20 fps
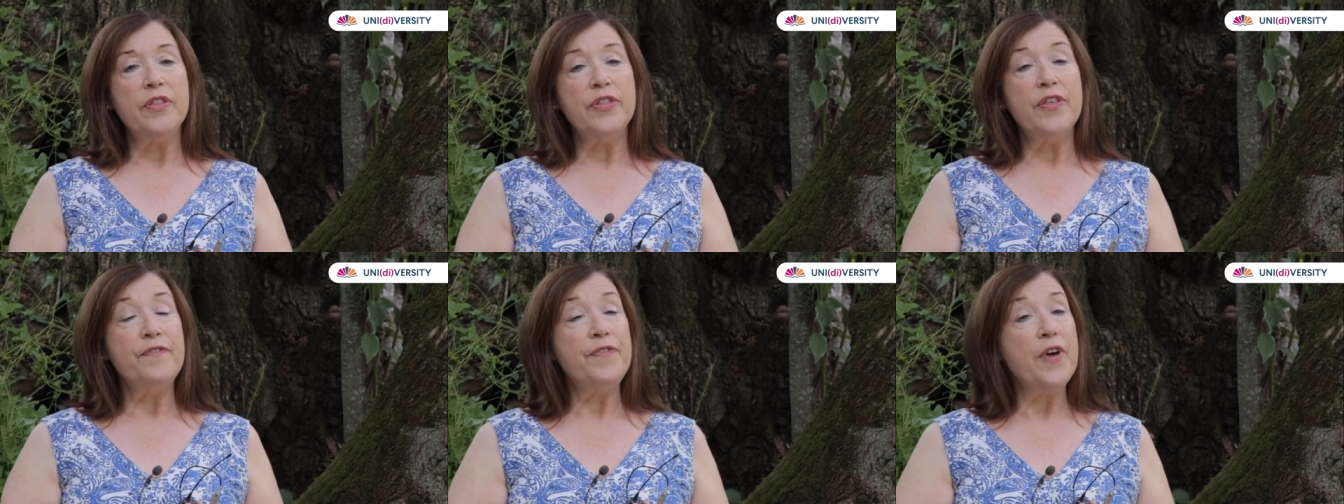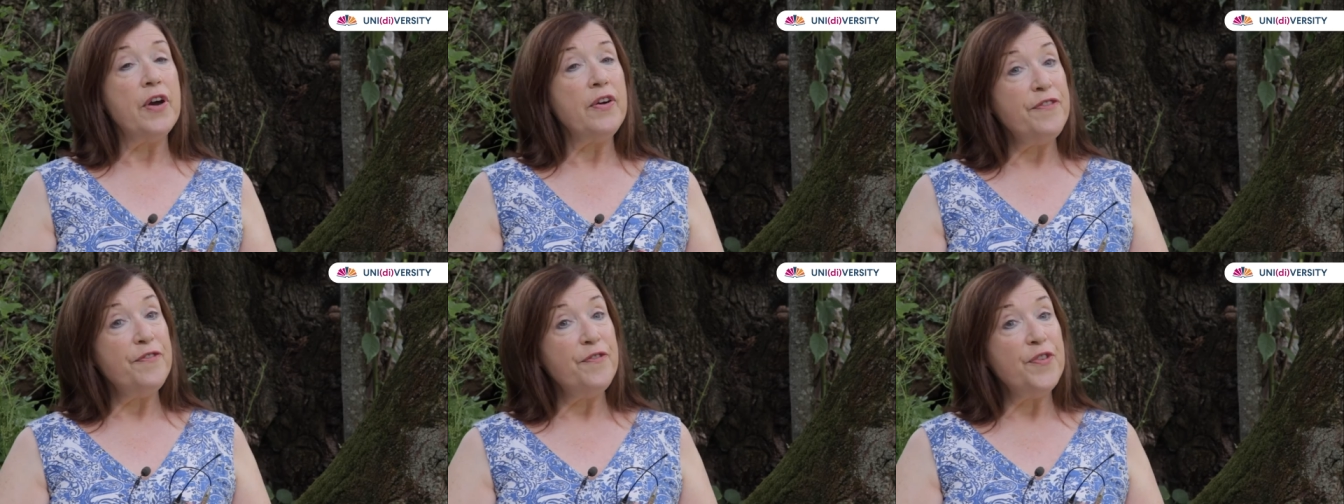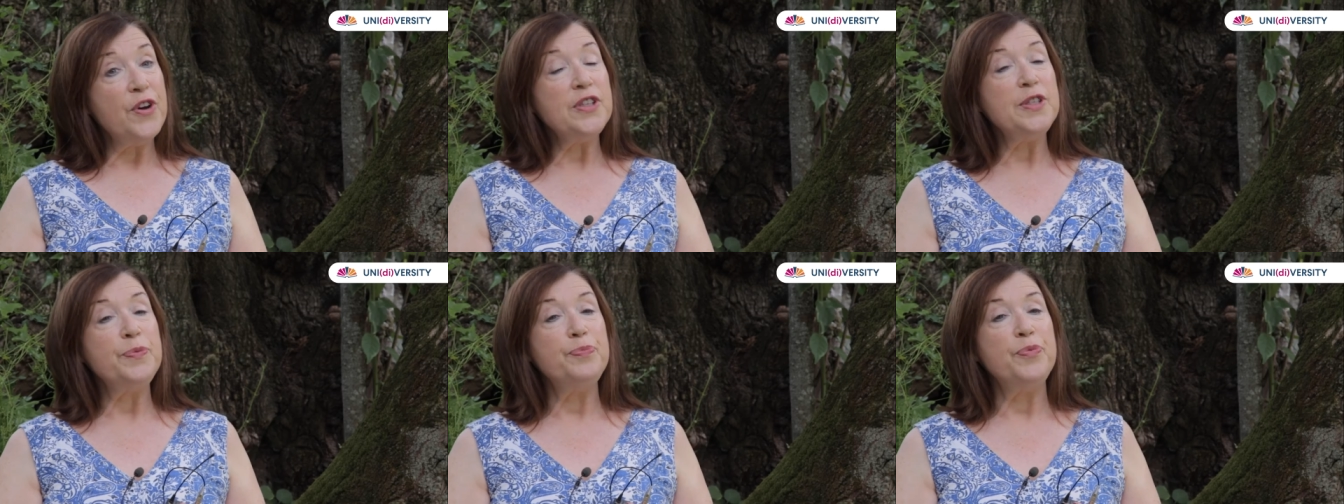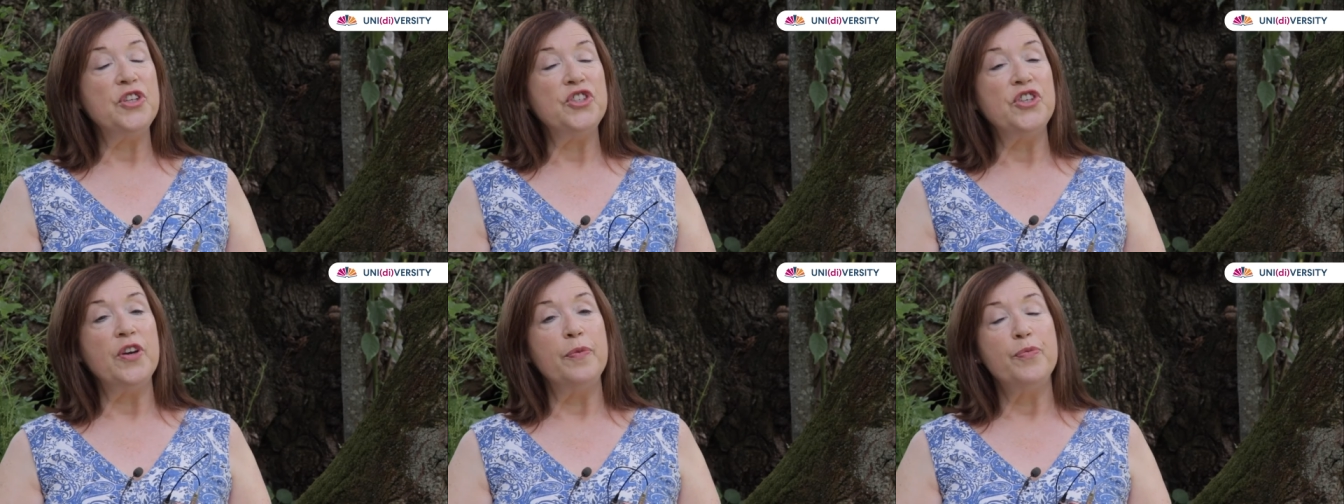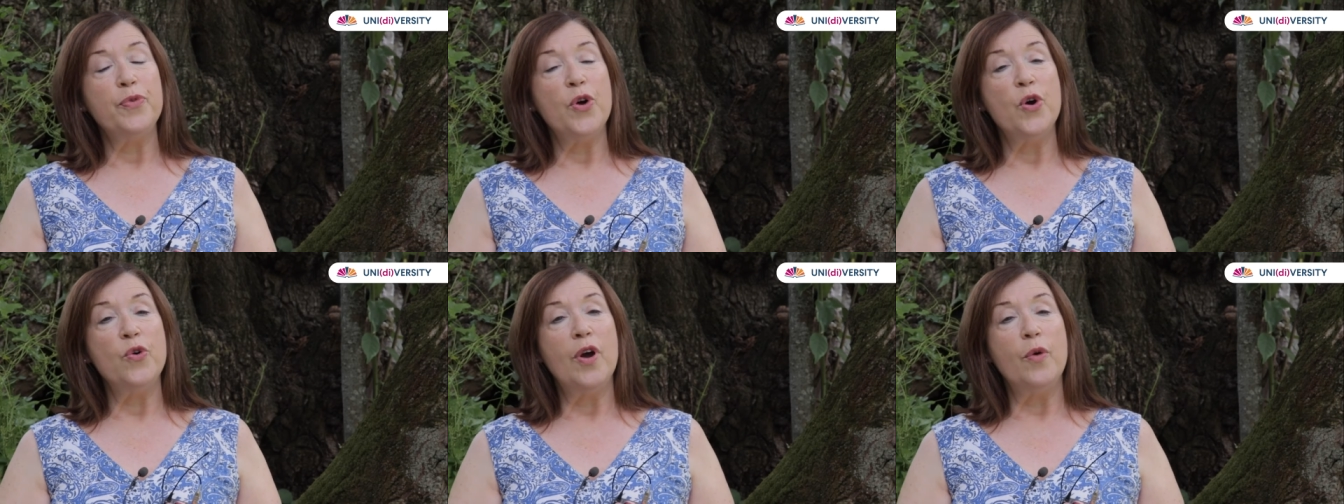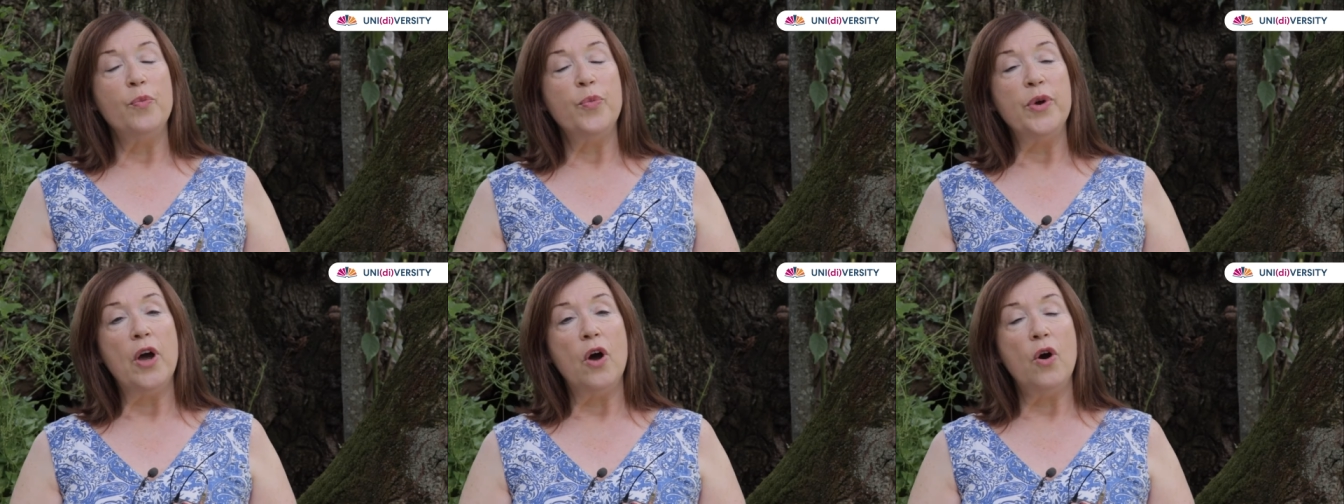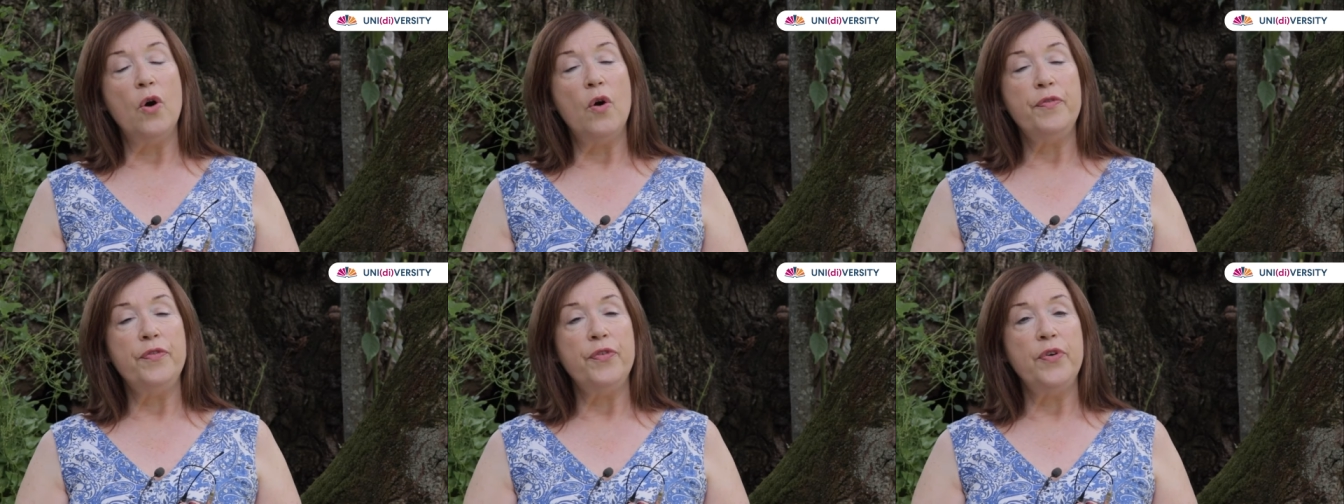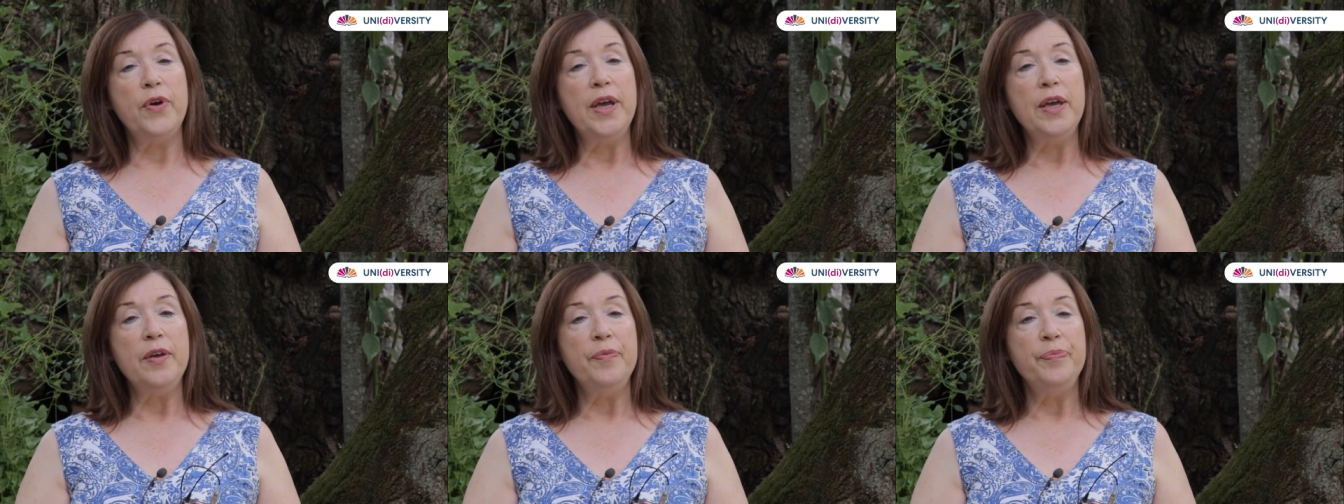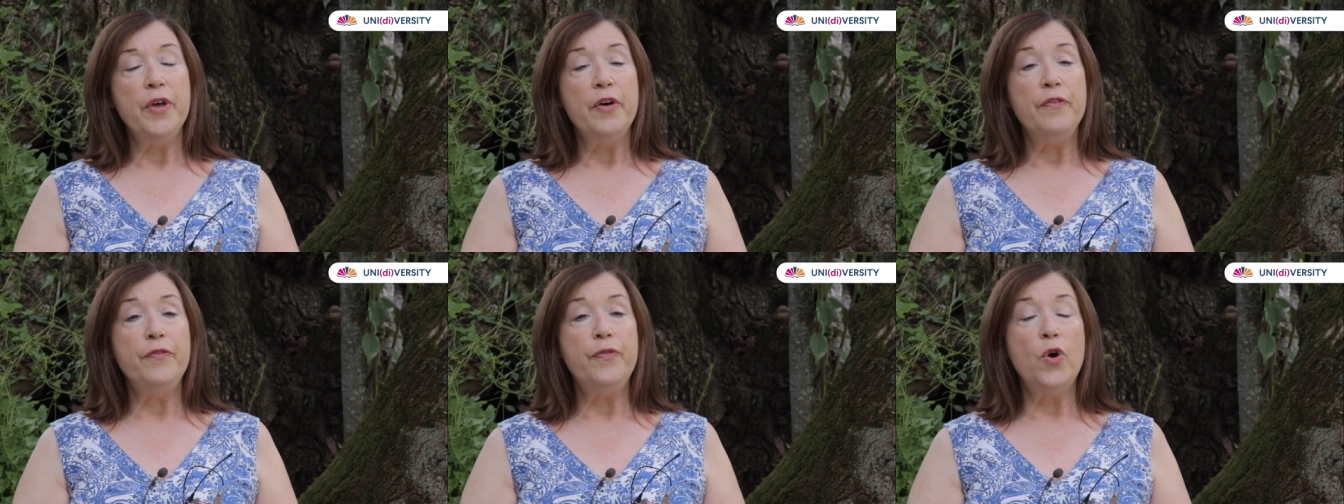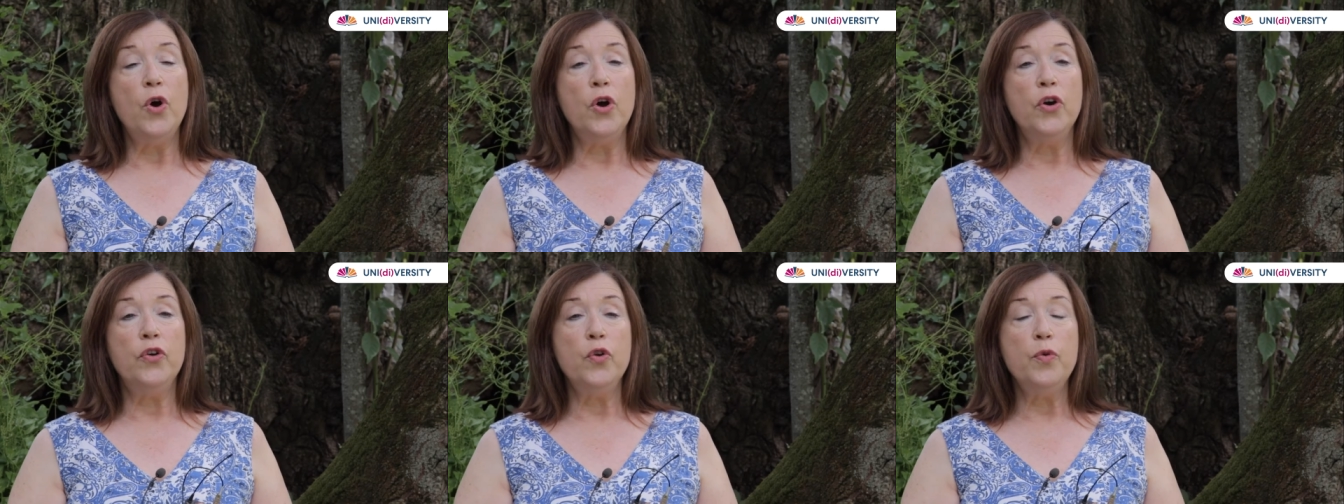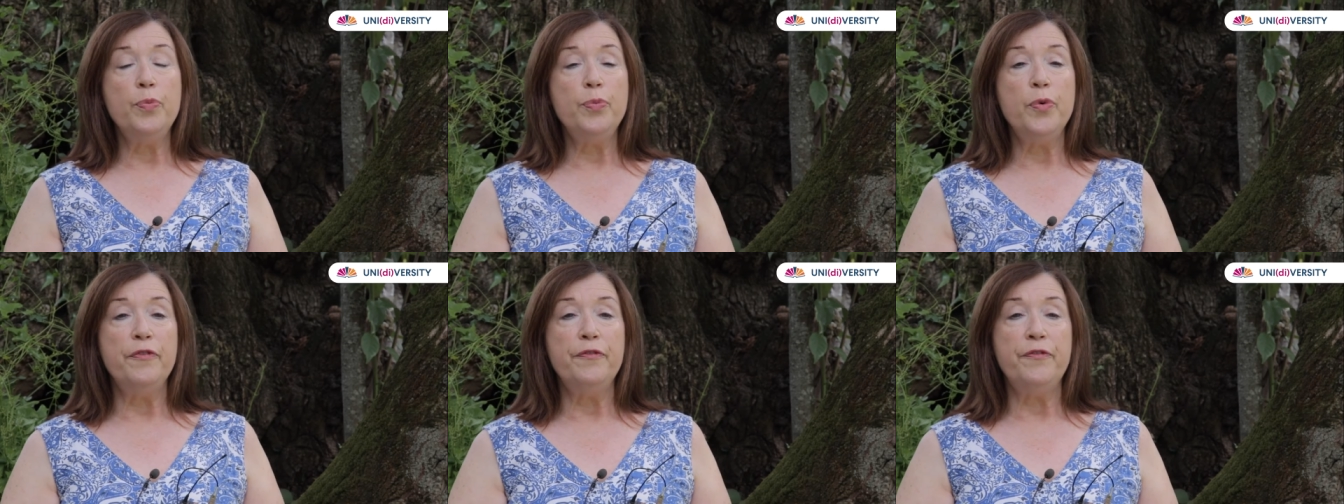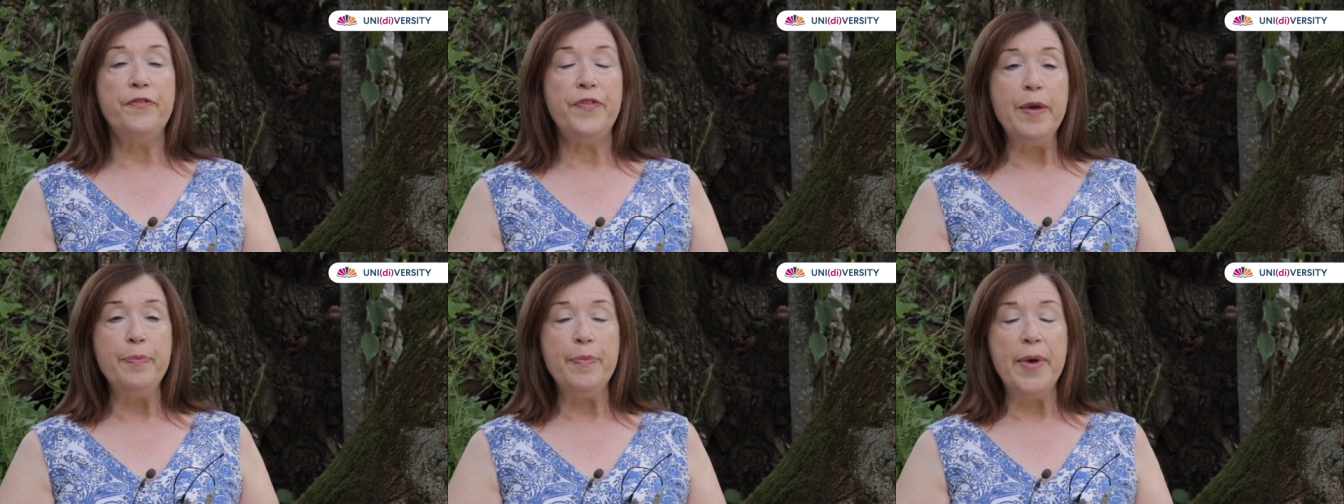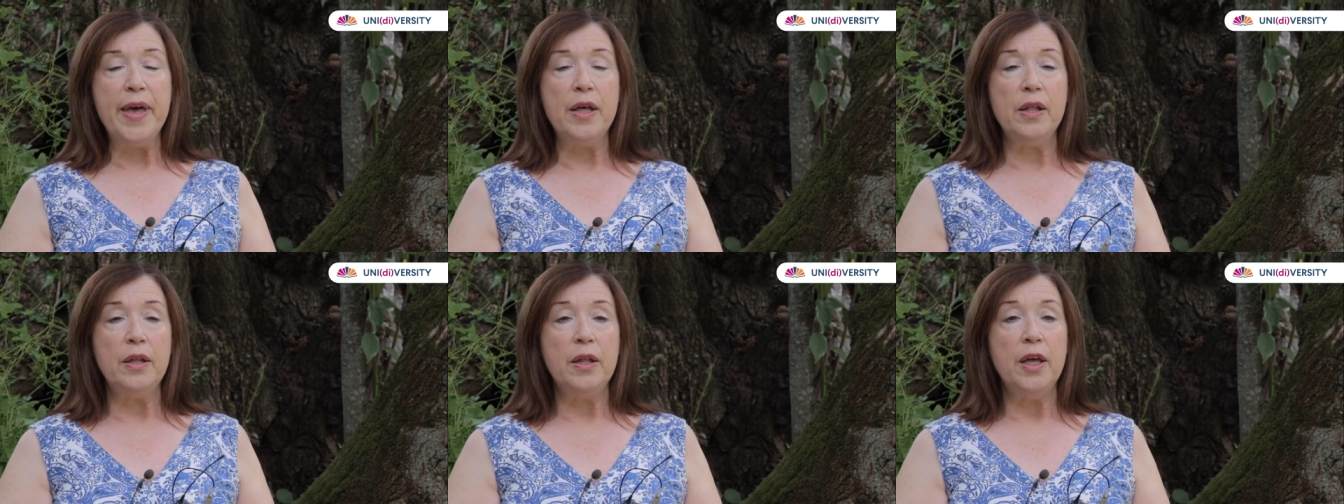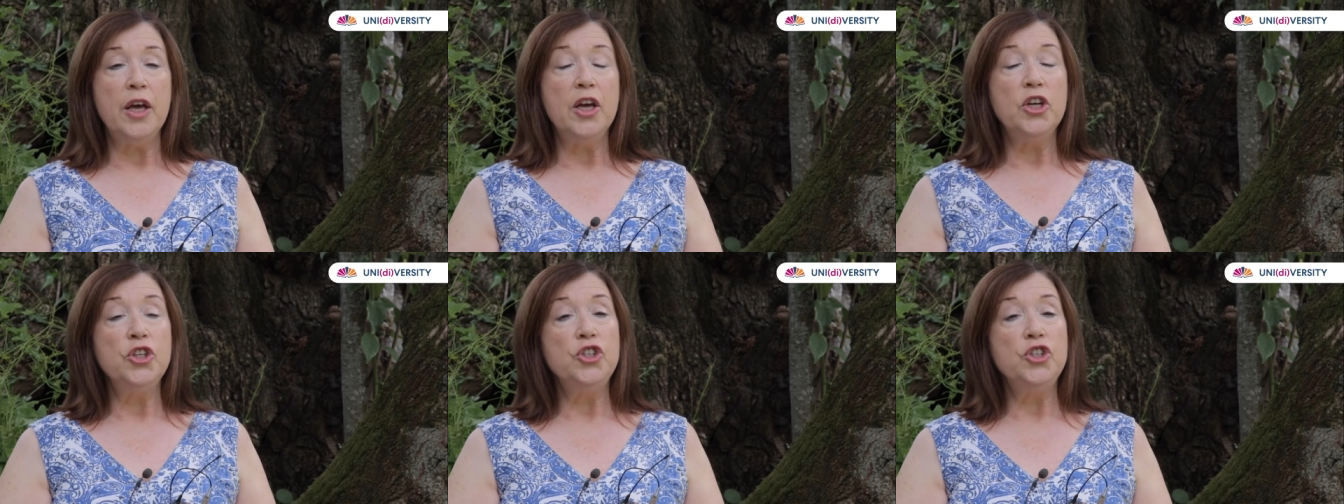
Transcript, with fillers: the very first bridging program we are offering for a group of female